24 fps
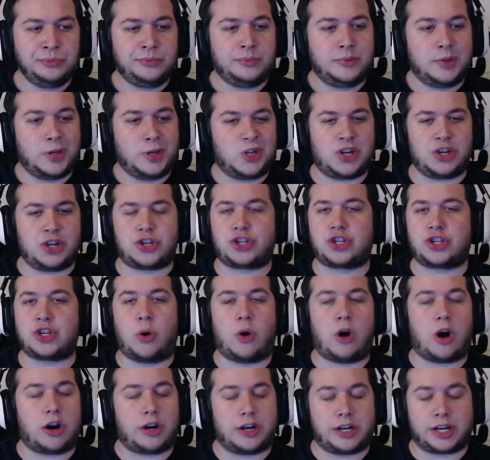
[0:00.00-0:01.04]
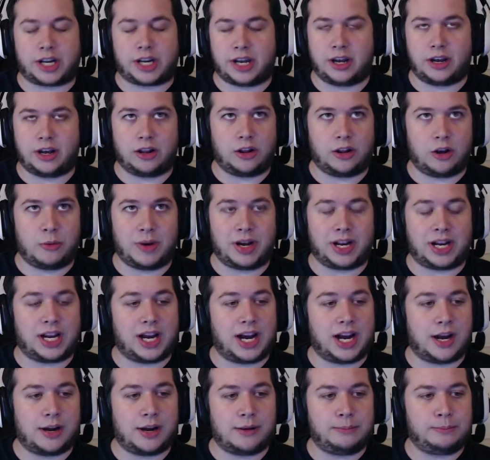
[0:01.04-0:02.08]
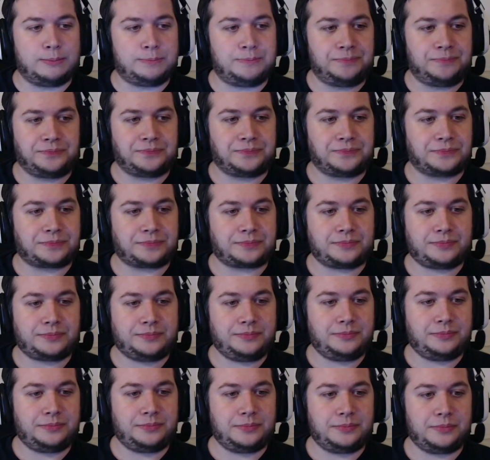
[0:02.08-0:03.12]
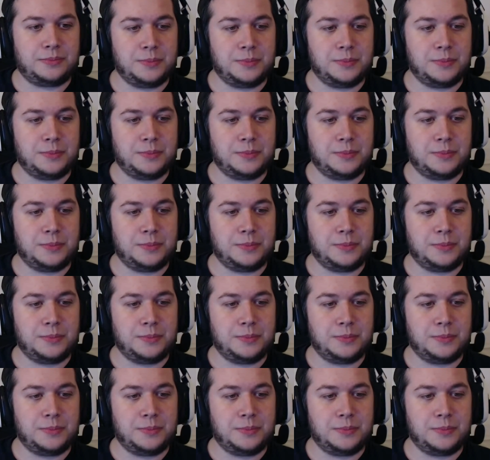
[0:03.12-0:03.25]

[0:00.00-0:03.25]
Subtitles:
She's so hard to kill. Conflict. Oh my god.